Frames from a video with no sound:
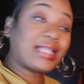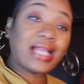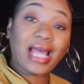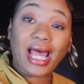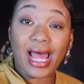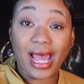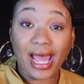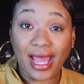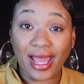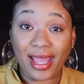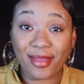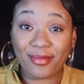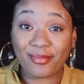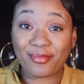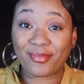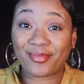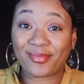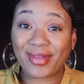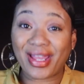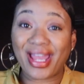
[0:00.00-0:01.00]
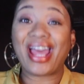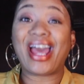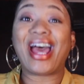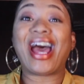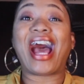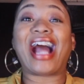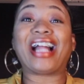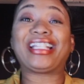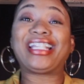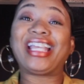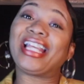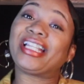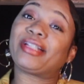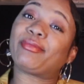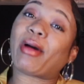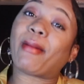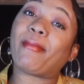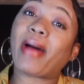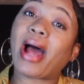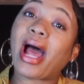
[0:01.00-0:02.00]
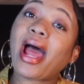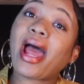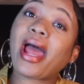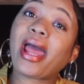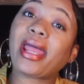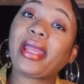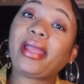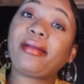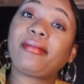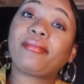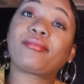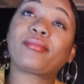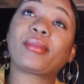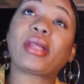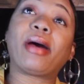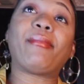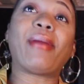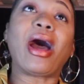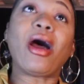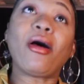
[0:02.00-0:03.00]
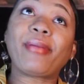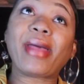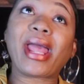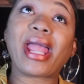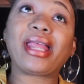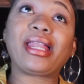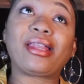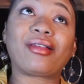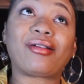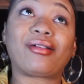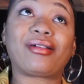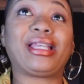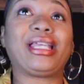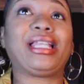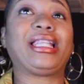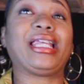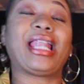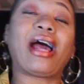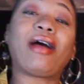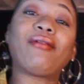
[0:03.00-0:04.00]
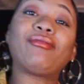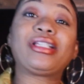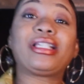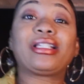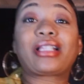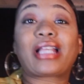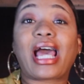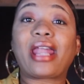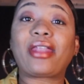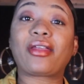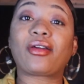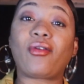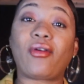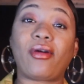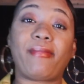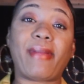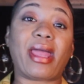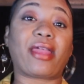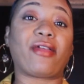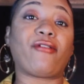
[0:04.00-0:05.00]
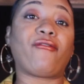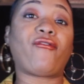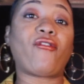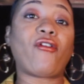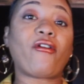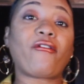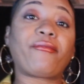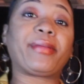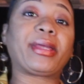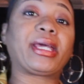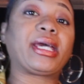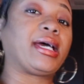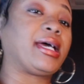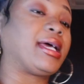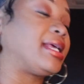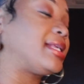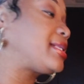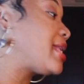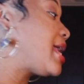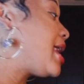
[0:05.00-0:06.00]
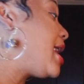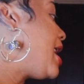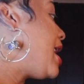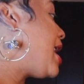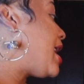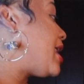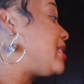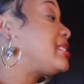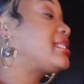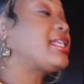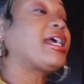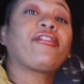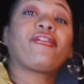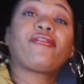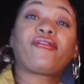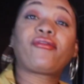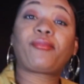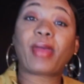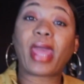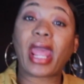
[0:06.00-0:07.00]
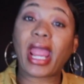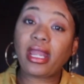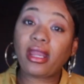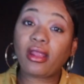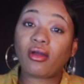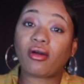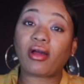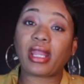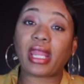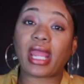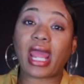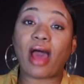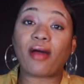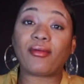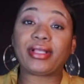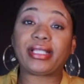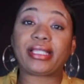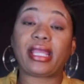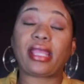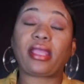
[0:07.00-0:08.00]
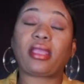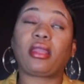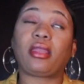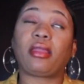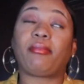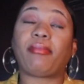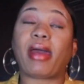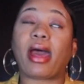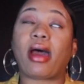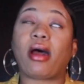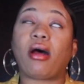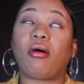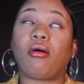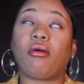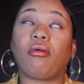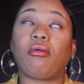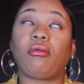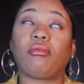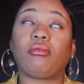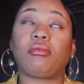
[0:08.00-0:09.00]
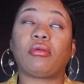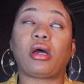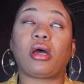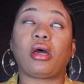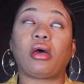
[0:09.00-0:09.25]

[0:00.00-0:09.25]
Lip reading: time I changed my mind about painting on it. Then I was just kind of going back and forth, because instead of painting on it, I was thinking about